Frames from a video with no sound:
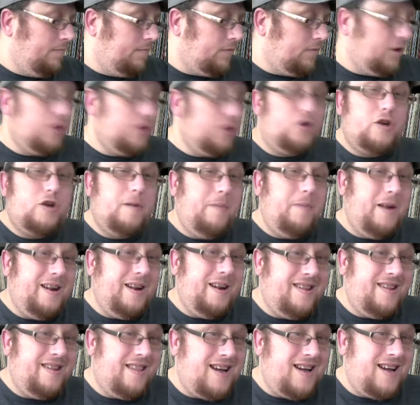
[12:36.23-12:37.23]
contributing
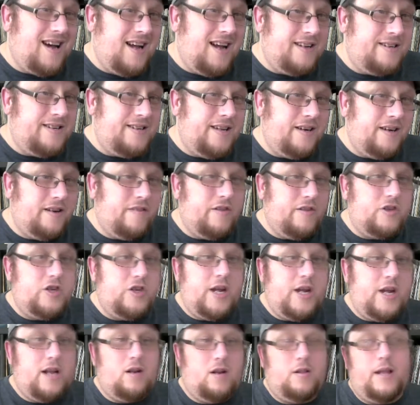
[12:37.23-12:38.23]
to the content of the
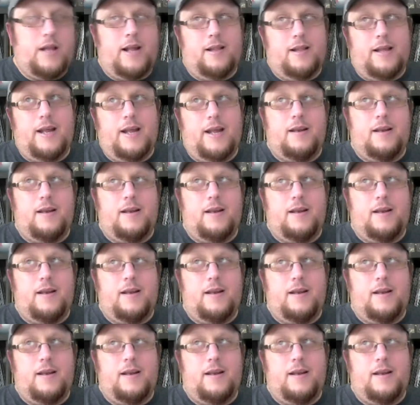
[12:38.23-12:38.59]
channel lately.